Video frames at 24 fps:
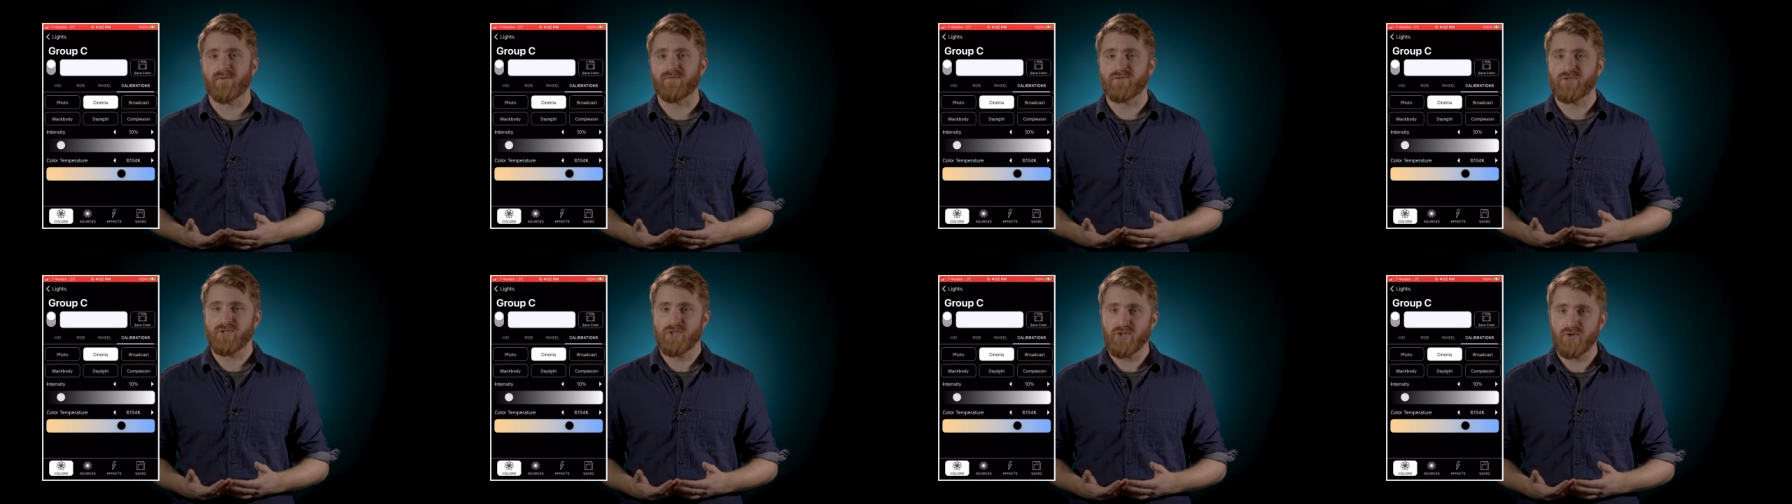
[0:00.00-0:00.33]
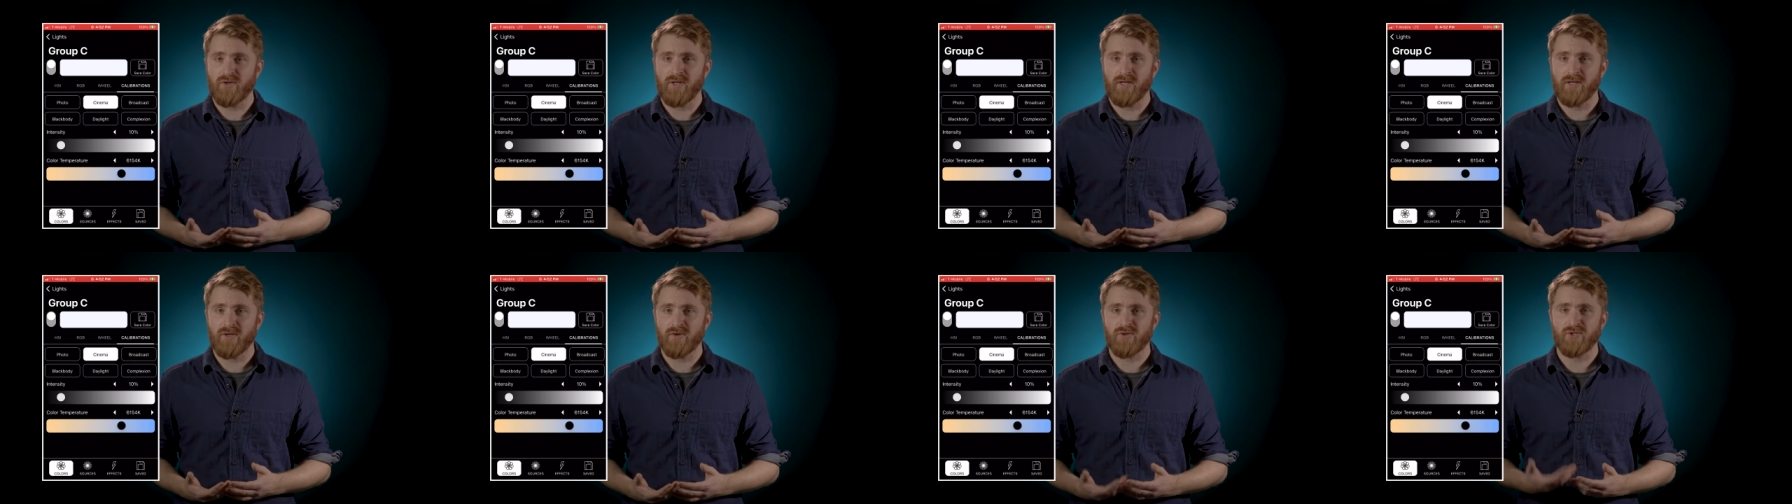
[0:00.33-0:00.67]
of
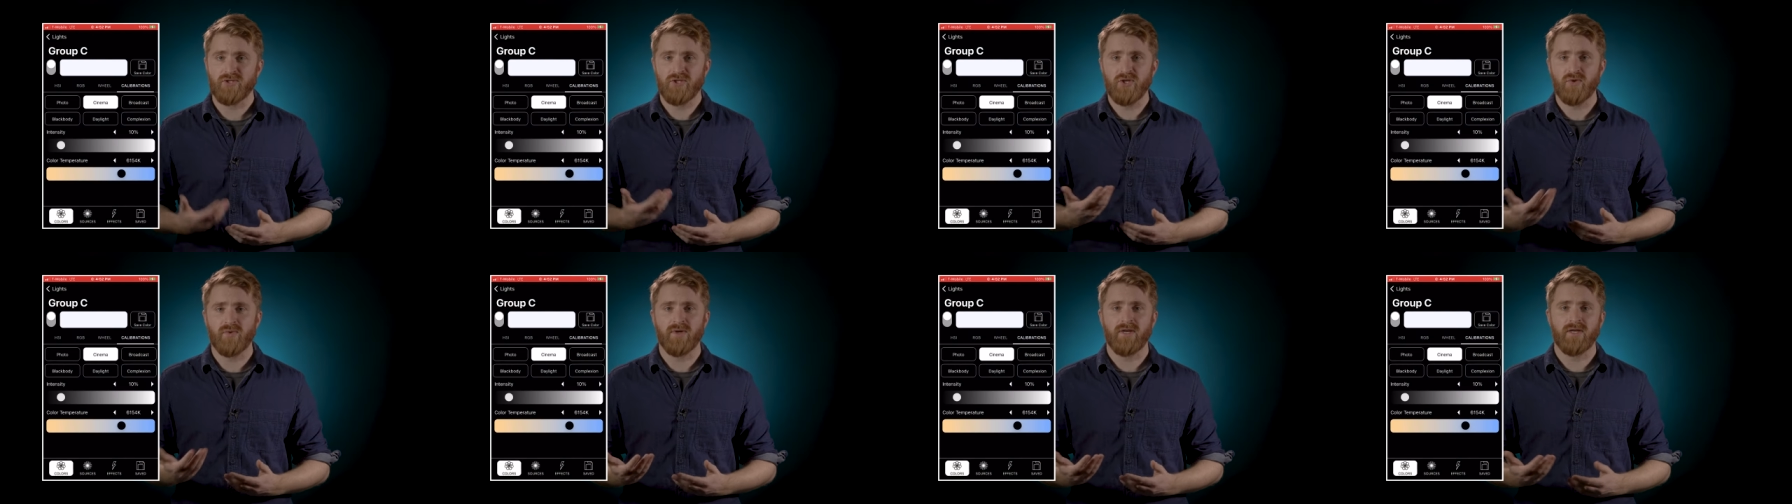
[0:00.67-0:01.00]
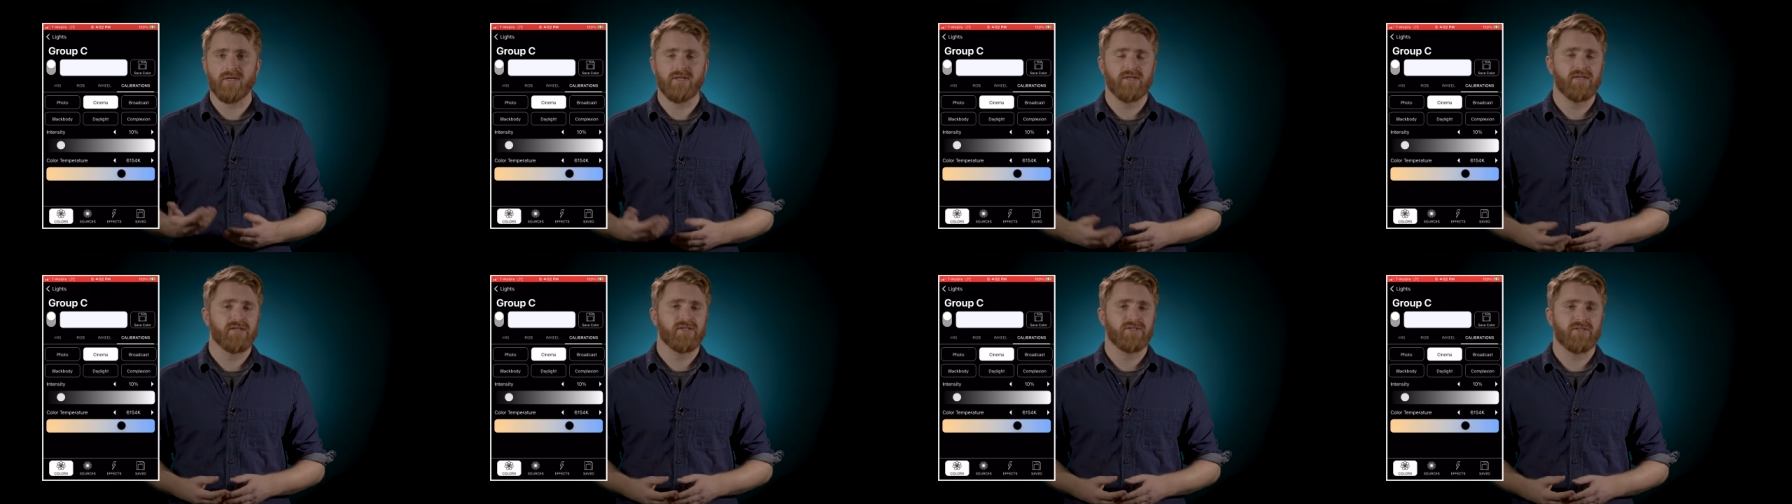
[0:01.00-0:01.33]
shooting you're
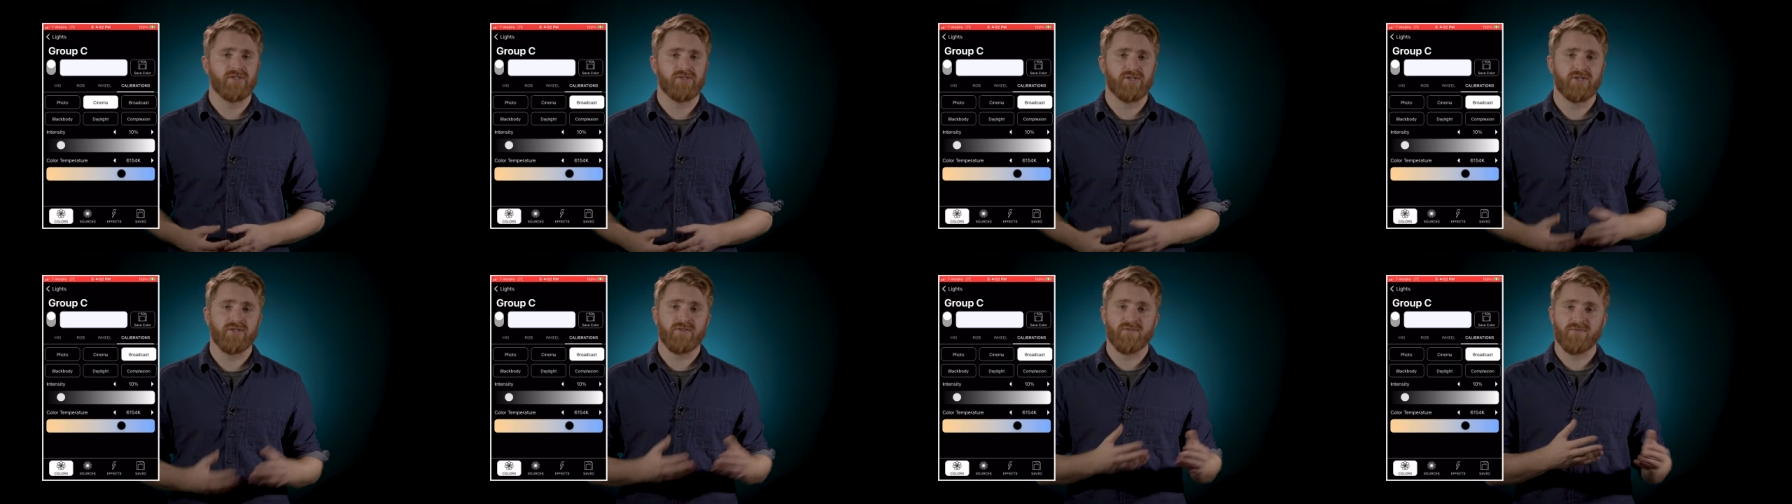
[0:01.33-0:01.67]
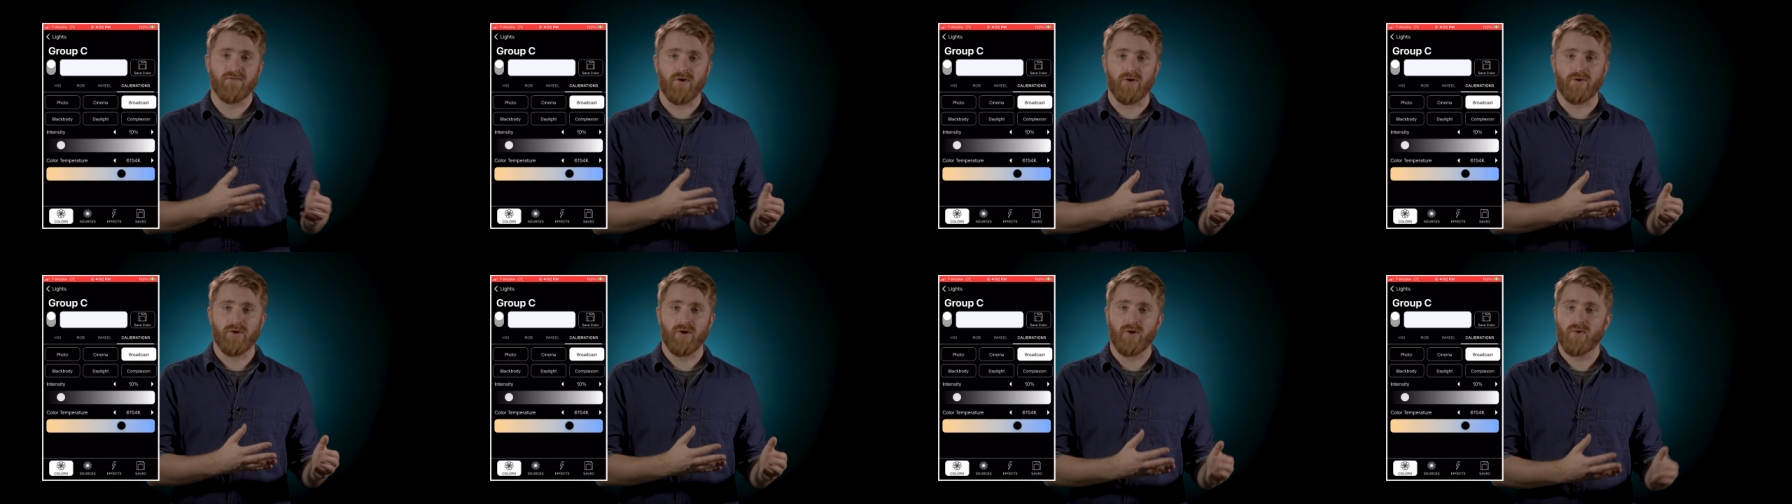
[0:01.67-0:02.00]
doing, such as
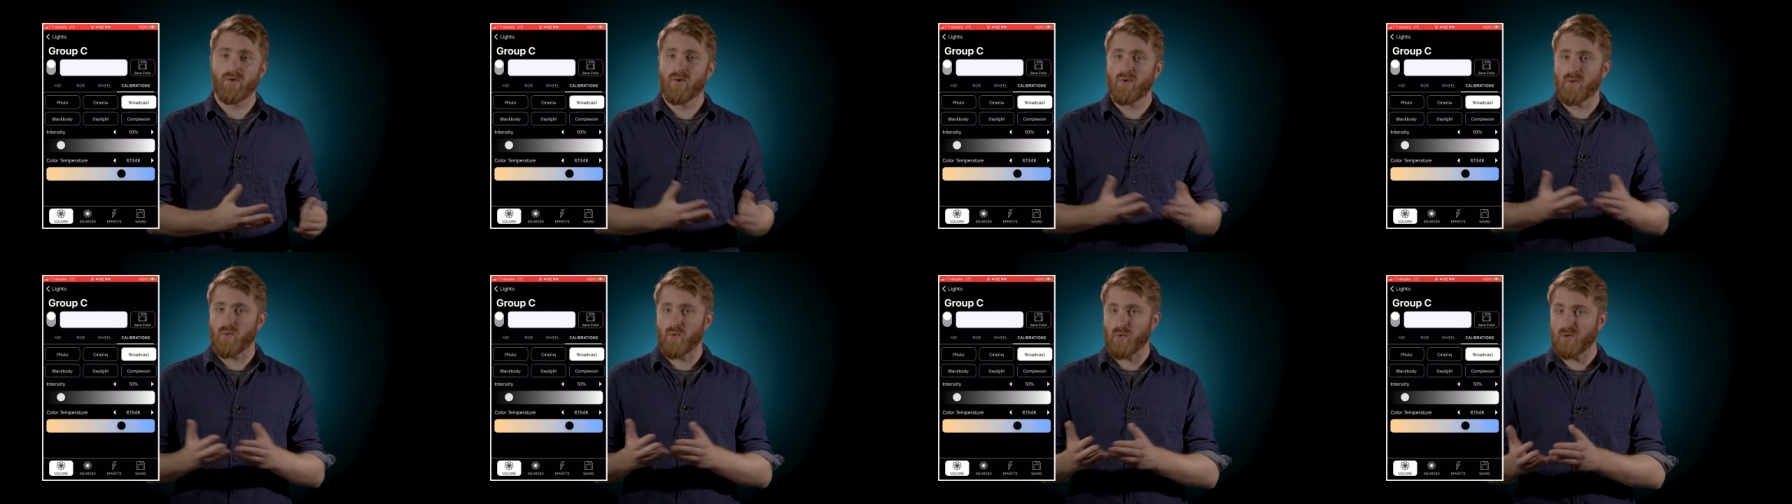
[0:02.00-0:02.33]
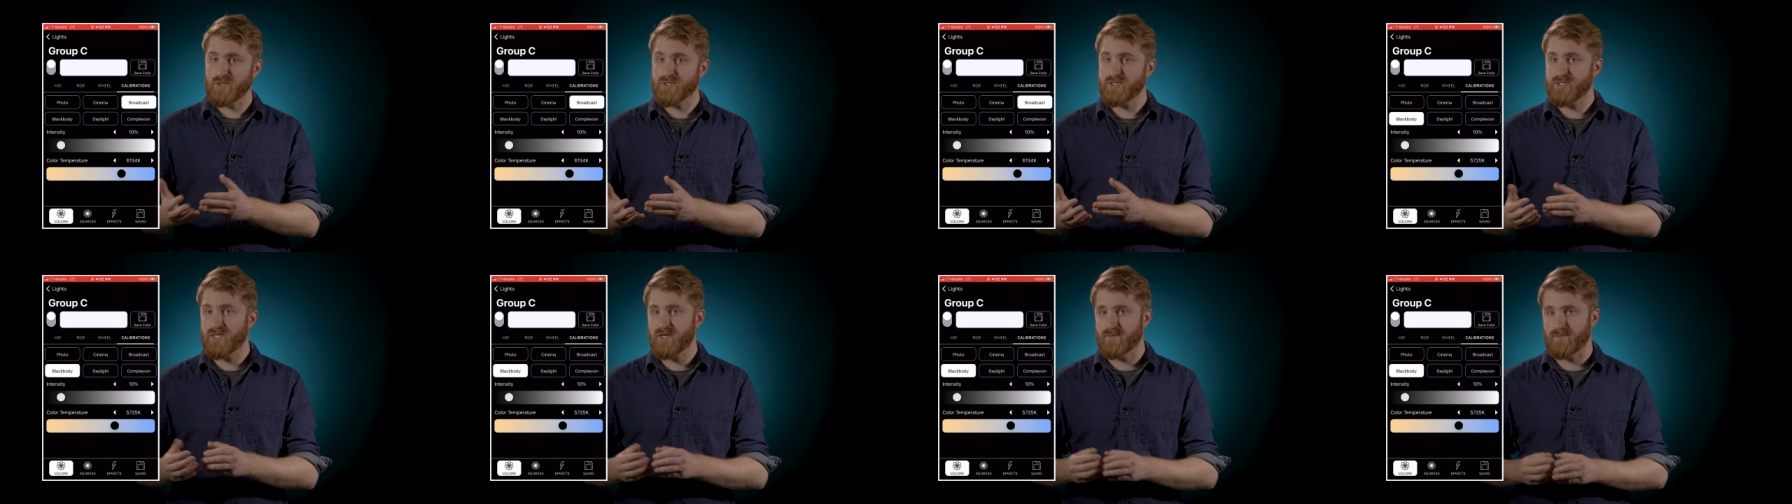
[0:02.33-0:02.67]
photo
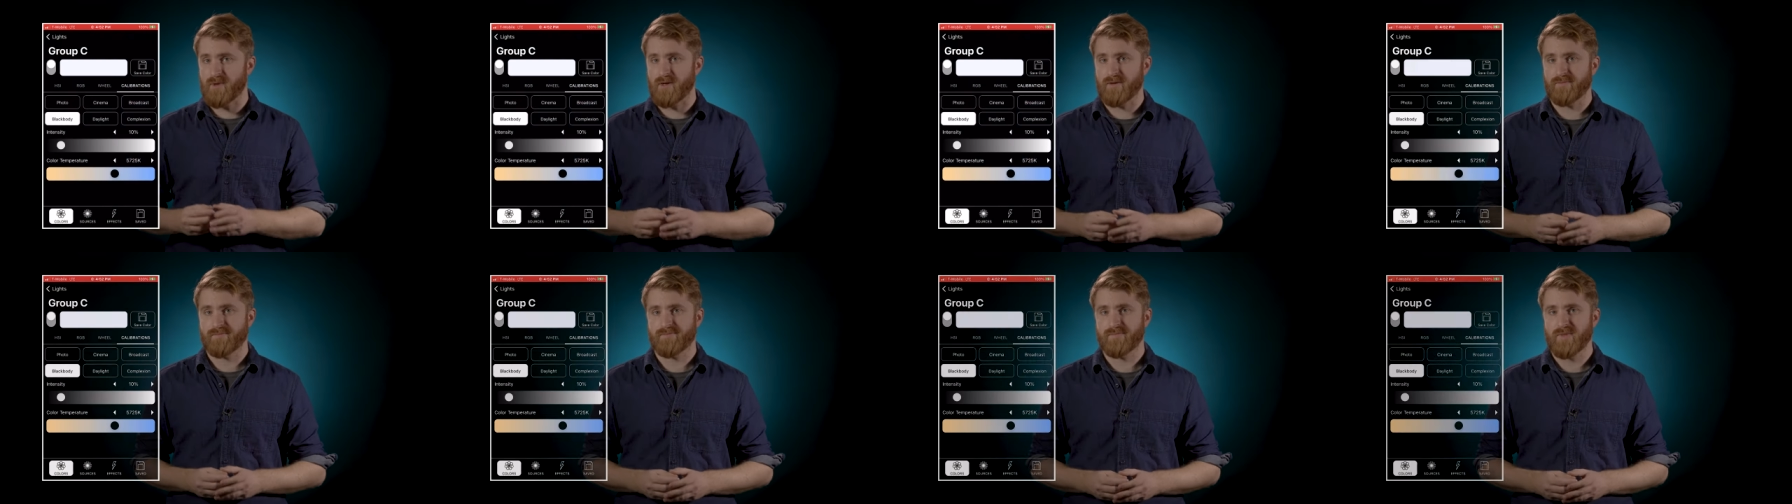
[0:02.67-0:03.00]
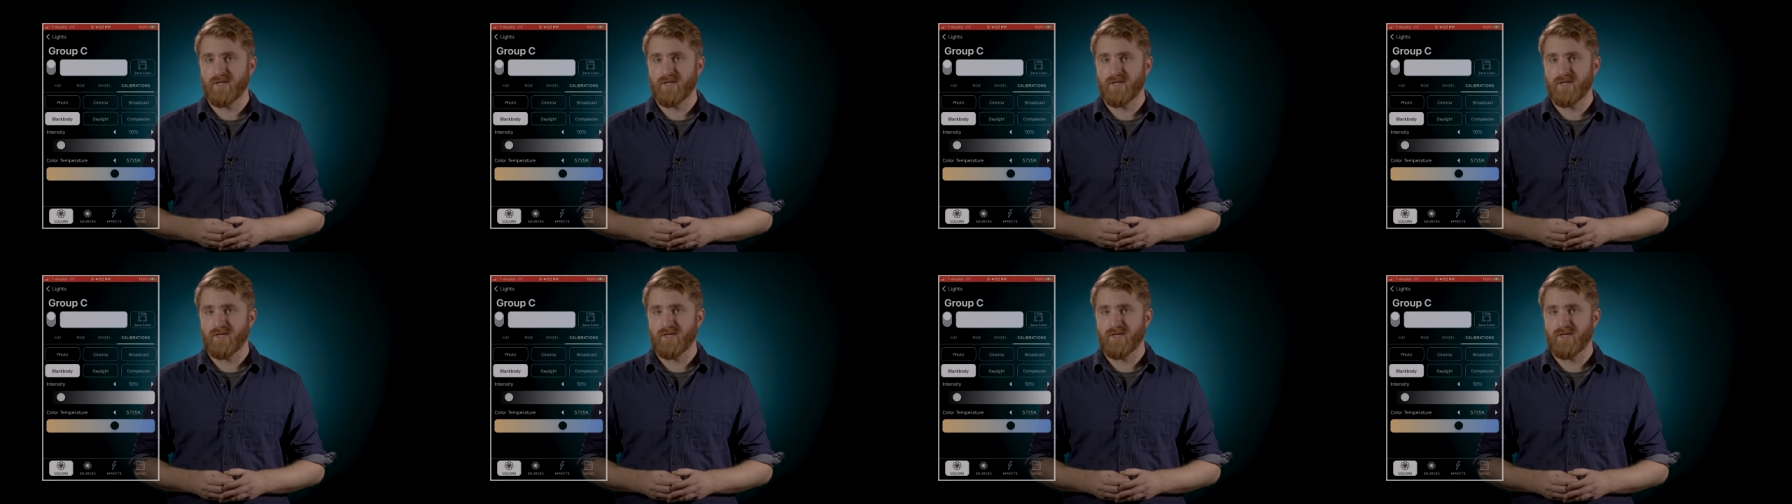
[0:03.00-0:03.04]
or cinema.